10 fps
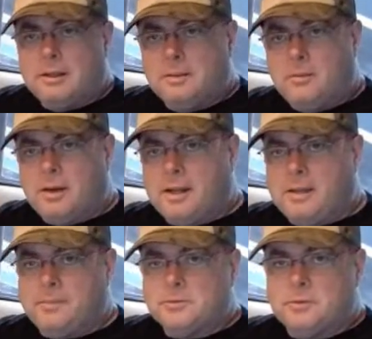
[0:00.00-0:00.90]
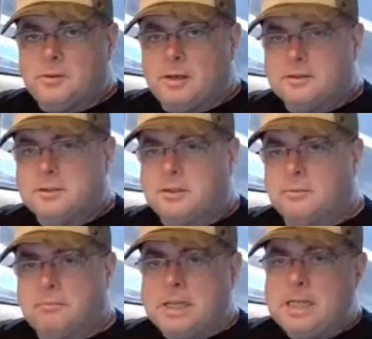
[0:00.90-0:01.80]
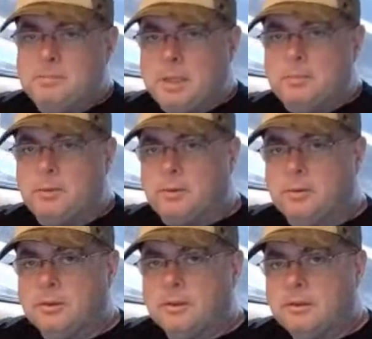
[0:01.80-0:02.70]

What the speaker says: And then what happens when you actually start meeting people